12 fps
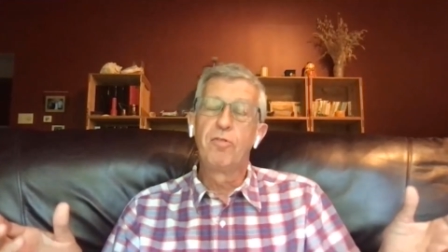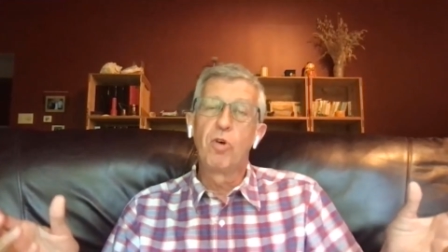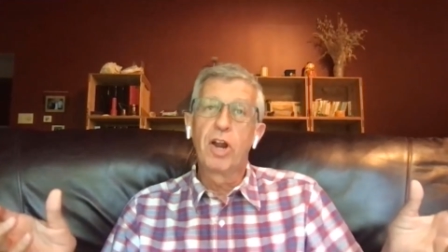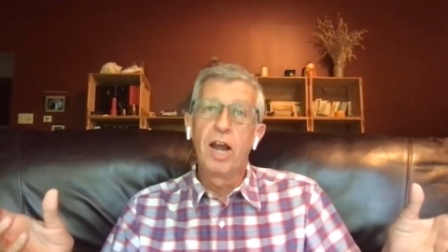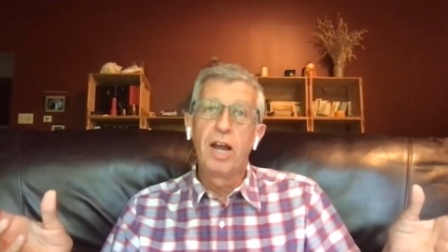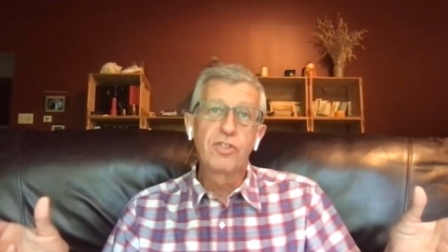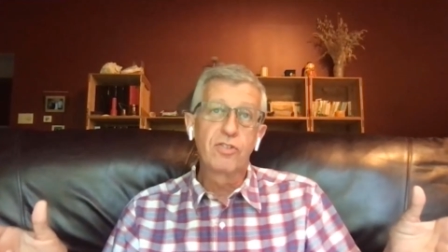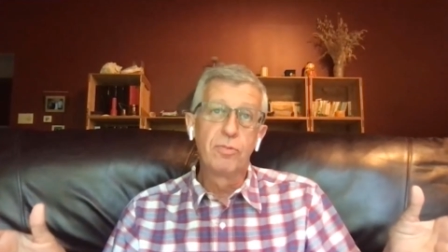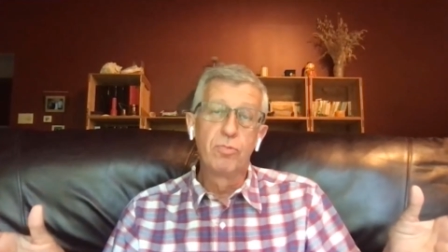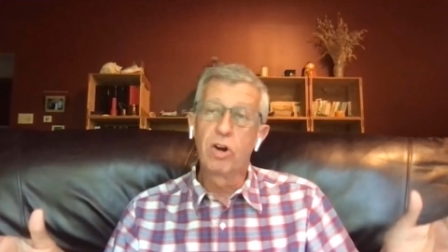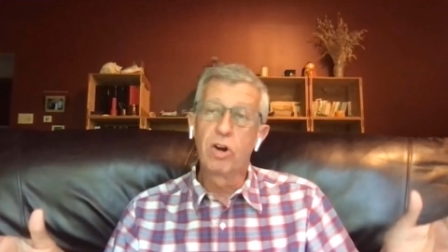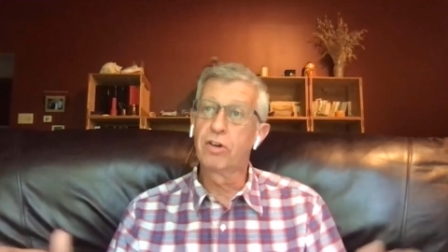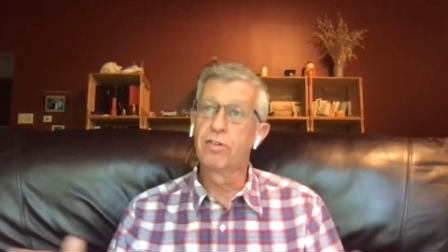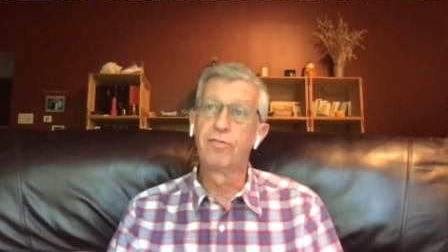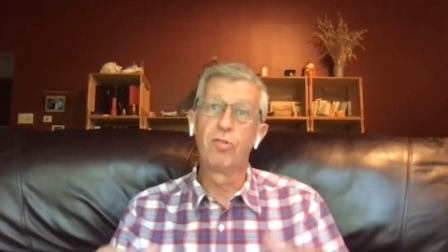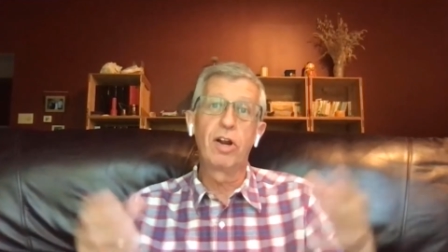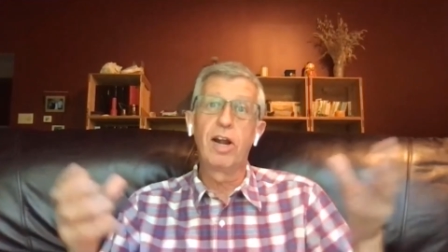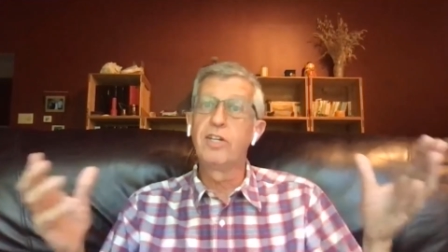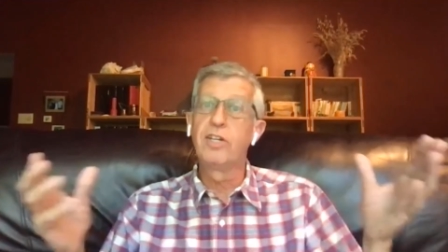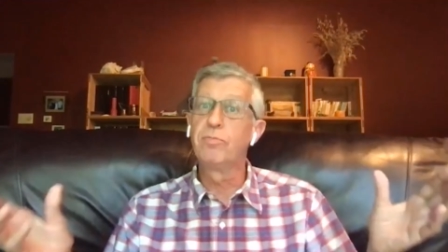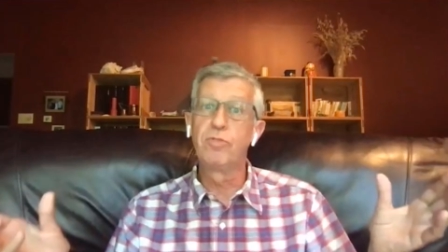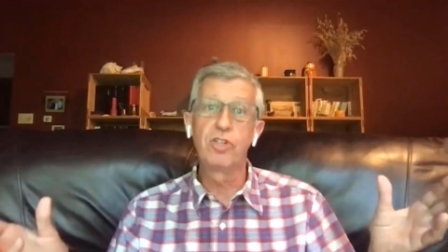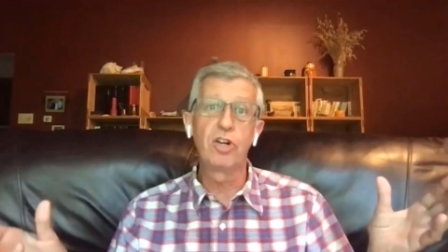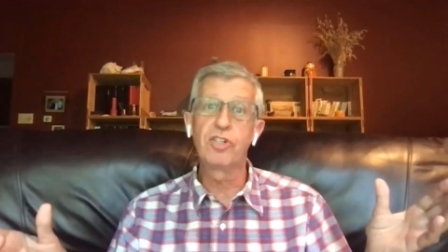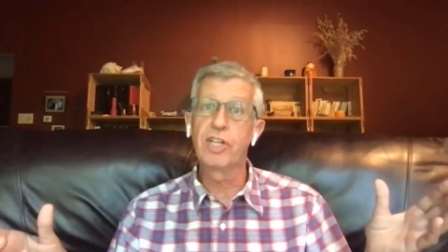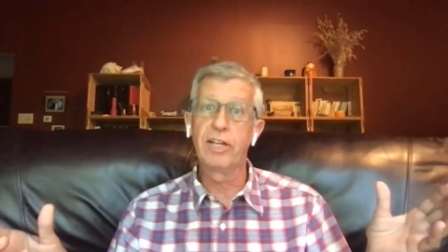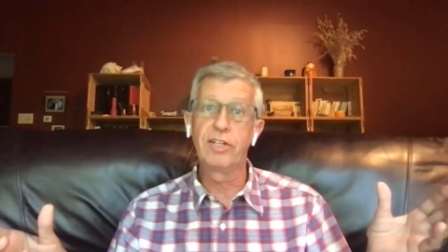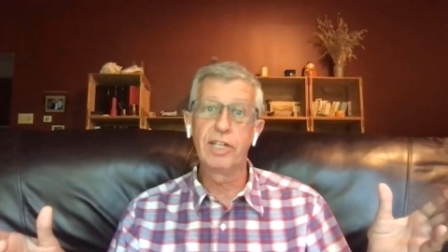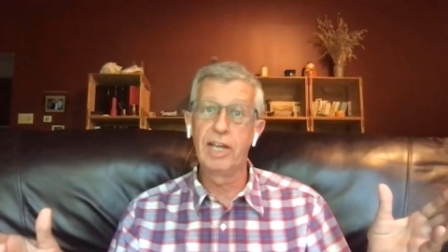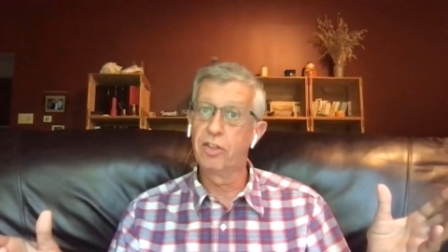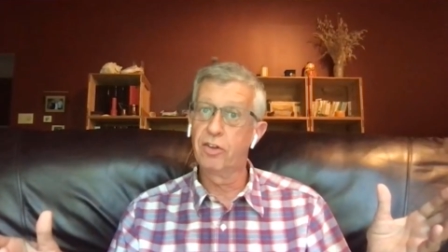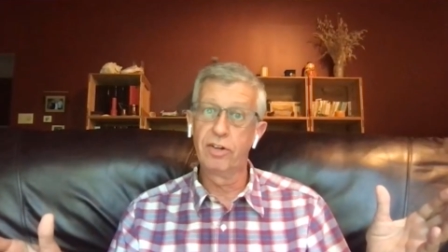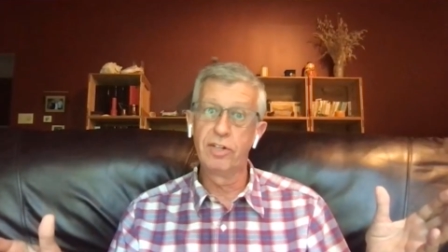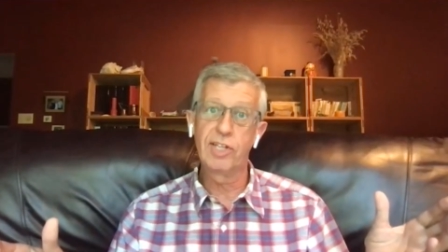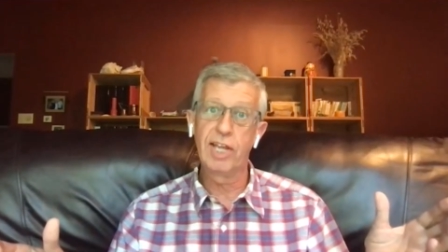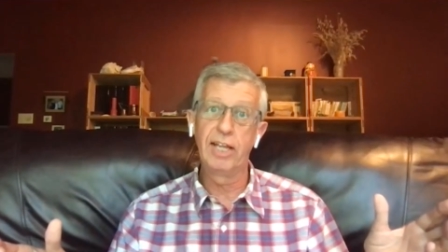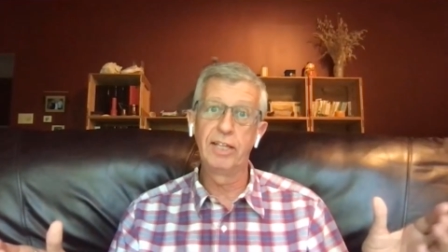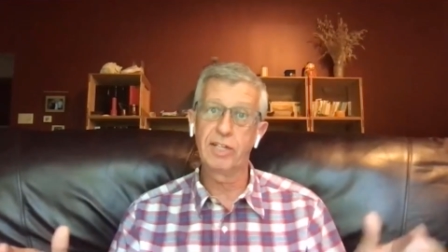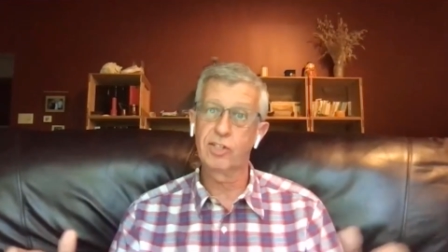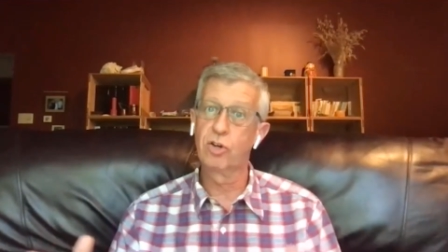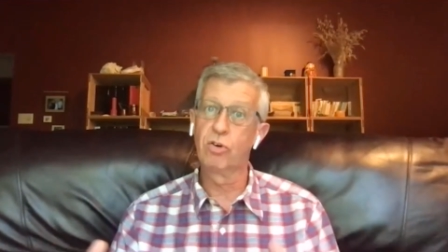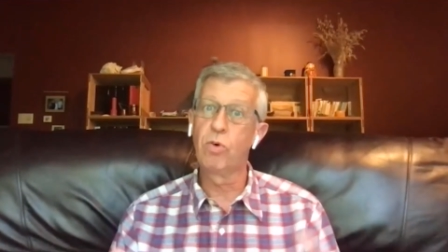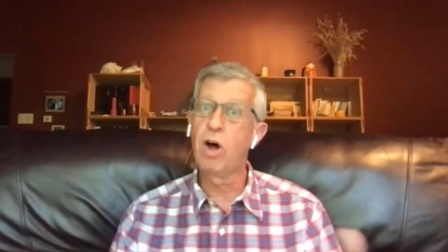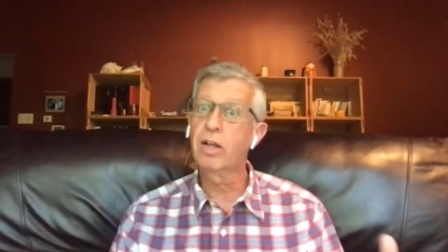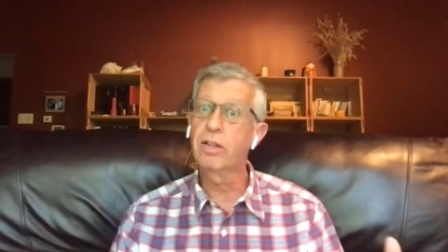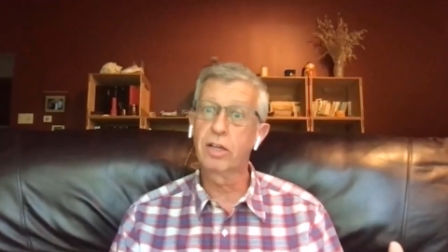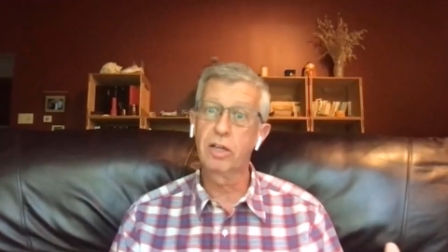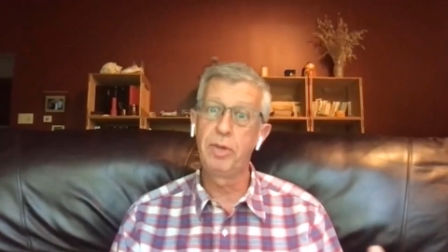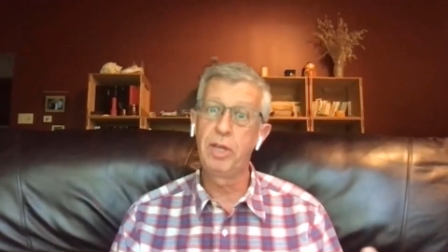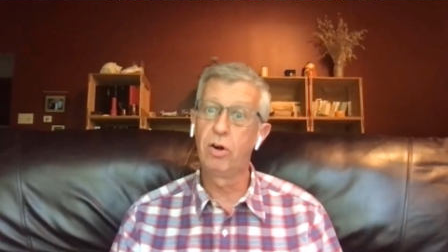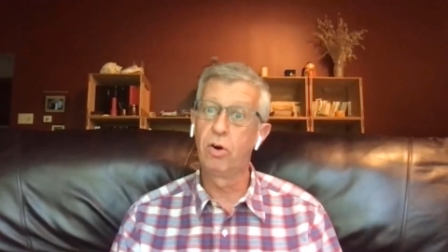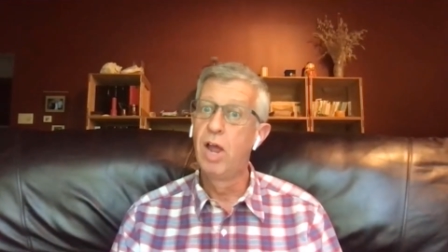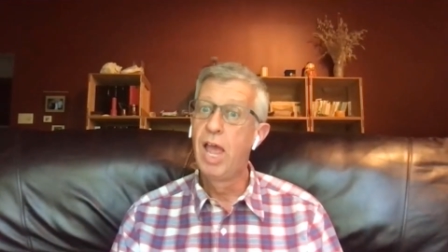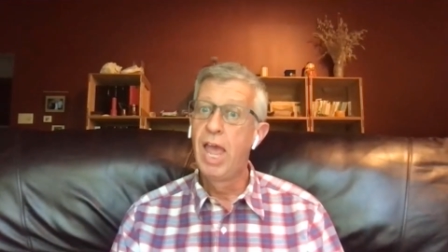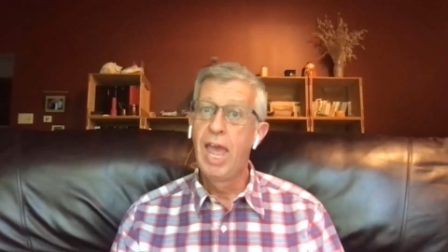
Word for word: four guys from work or four guys from church get together and say, let's go walk the Camino